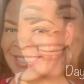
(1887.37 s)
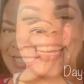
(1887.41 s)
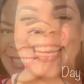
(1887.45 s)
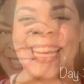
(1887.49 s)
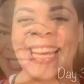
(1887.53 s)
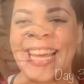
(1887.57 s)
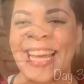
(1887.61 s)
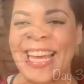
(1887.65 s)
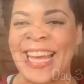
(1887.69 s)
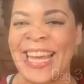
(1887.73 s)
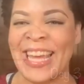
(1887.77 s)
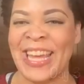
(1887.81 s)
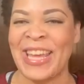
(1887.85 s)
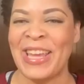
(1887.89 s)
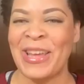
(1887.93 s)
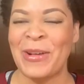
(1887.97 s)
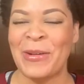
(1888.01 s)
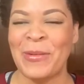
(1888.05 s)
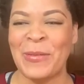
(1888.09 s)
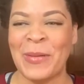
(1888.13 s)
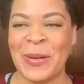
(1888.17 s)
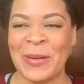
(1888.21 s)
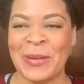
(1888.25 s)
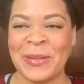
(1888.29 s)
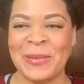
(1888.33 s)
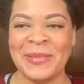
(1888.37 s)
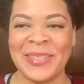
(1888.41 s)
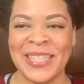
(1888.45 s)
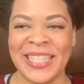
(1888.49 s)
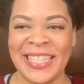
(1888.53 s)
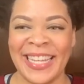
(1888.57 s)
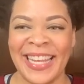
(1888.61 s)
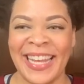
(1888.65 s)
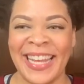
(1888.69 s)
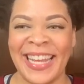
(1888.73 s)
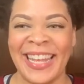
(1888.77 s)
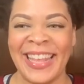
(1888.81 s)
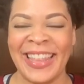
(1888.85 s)
Hey, welcome to
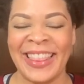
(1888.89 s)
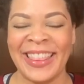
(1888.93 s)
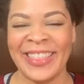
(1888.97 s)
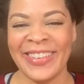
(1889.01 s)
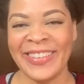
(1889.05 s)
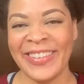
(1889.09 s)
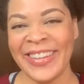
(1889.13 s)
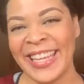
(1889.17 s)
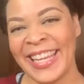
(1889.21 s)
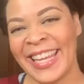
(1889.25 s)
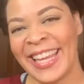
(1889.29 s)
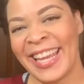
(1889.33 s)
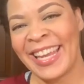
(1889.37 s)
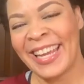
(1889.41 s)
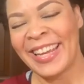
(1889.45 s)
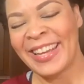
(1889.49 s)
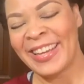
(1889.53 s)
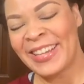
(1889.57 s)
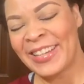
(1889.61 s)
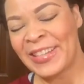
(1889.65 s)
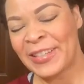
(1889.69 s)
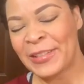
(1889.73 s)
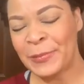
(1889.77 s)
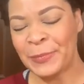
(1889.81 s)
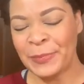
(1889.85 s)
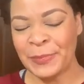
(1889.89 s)
day 3 hair.